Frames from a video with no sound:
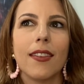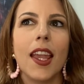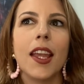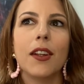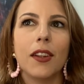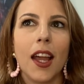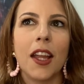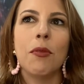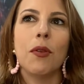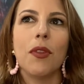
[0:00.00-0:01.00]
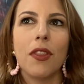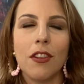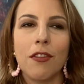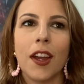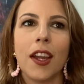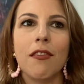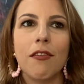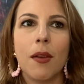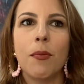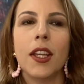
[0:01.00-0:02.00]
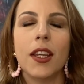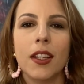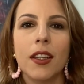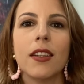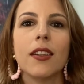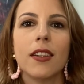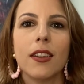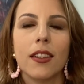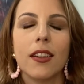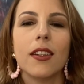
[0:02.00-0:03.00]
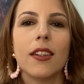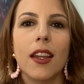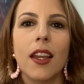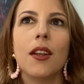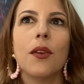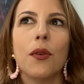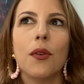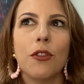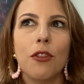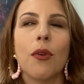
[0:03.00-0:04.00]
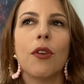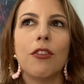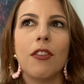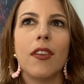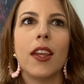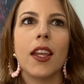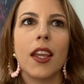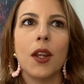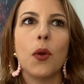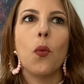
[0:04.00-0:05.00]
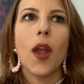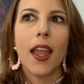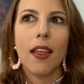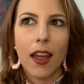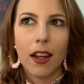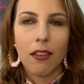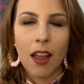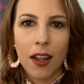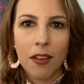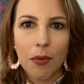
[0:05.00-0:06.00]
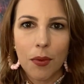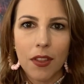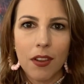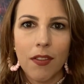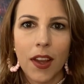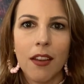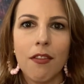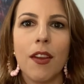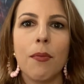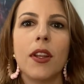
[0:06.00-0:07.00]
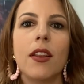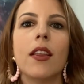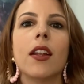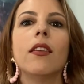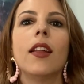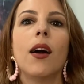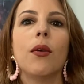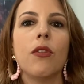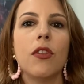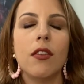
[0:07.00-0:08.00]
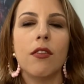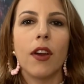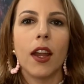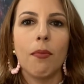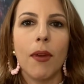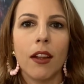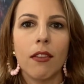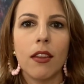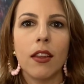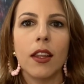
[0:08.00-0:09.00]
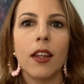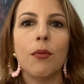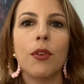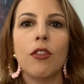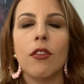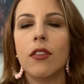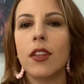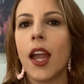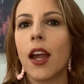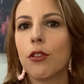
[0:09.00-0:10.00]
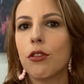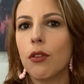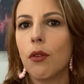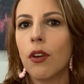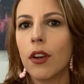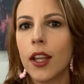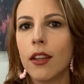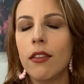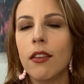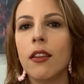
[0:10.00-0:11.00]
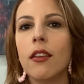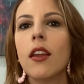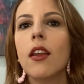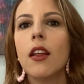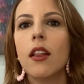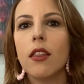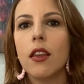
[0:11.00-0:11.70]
in alignment with the divine feminine, she's saying, in a way that aligns with the divine feminine, that allows the divine masculine, which is the action-oriented, the